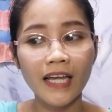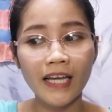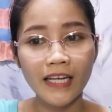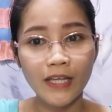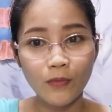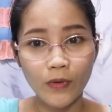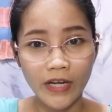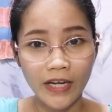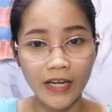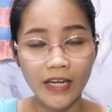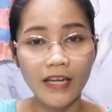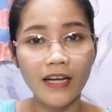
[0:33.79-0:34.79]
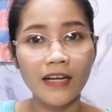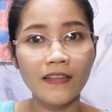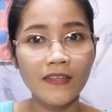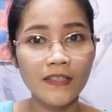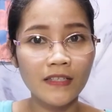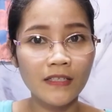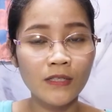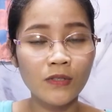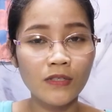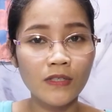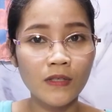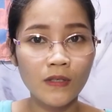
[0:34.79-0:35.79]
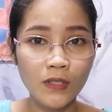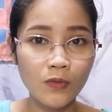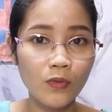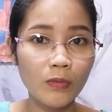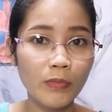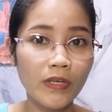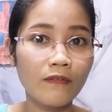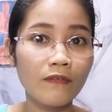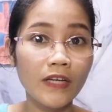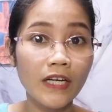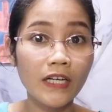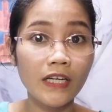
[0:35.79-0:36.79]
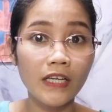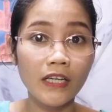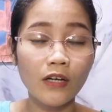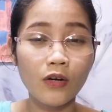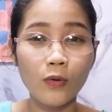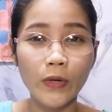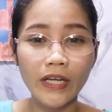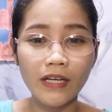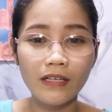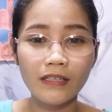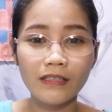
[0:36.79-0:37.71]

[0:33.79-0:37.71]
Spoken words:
Anyway, this will be very quick